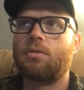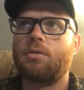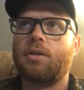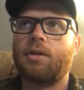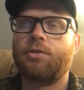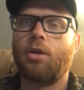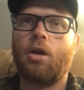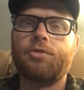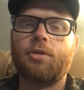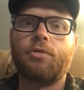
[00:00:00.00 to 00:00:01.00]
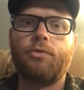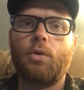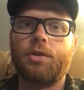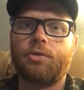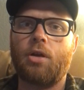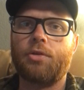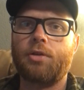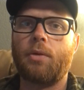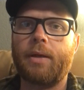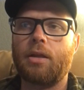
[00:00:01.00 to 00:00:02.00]
The exhaust is full exhaust
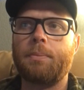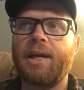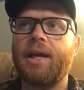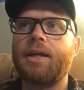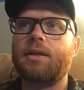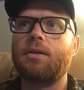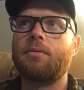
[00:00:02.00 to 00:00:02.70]
all the way out the back,